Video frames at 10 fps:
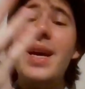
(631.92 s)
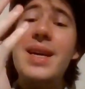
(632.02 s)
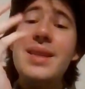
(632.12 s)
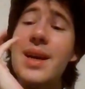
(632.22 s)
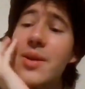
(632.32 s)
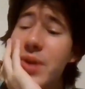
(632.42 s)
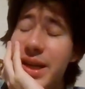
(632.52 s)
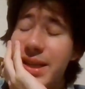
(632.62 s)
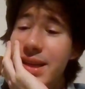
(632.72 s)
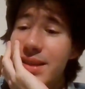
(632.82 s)
and
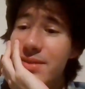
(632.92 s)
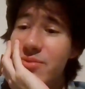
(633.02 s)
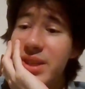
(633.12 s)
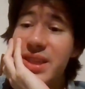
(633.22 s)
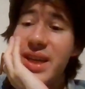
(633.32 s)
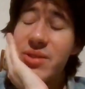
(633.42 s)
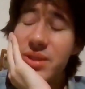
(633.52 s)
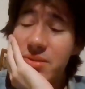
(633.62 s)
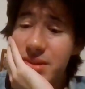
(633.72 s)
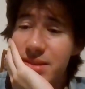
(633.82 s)
right, and Raising
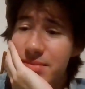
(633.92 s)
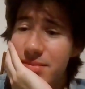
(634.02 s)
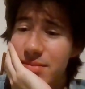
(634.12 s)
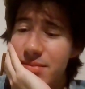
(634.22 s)
Arizona.